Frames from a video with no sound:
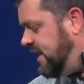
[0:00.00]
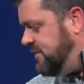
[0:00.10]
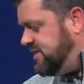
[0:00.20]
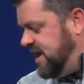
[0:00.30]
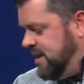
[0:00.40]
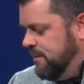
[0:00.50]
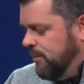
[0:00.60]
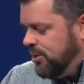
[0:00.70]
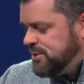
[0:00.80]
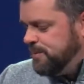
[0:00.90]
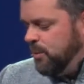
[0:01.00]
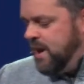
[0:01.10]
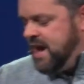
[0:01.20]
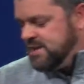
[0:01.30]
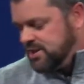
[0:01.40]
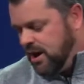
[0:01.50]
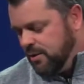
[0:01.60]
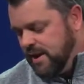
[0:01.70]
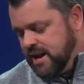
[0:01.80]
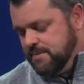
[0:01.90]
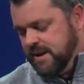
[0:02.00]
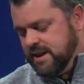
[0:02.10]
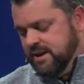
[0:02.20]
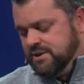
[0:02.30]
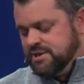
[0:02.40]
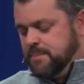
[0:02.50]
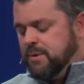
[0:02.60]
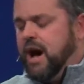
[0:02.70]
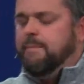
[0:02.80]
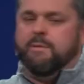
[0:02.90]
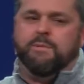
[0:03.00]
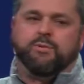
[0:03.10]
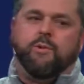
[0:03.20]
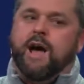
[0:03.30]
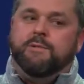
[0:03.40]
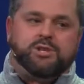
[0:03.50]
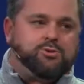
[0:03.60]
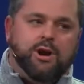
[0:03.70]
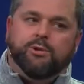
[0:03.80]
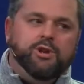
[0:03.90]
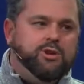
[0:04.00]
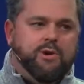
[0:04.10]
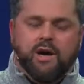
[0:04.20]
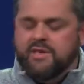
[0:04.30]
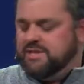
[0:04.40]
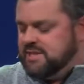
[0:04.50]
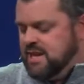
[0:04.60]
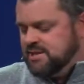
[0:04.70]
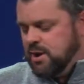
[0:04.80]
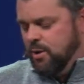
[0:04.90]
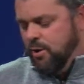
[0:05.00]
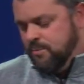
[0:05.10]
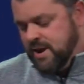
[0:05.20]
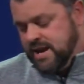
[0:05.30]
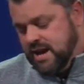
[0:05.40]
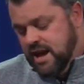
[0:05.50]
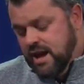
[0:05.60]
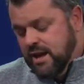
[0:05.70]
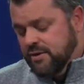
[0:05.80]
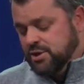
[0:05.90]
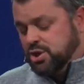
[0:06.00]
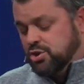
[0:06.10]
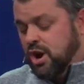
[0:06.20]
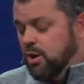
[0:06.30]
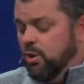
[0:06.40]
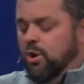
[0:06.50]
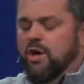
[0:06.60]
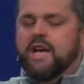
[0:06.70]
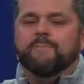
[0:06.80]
I've said it multiple ways already, but here's the problem with why we struggle to do all these things at home. Ready? The struggle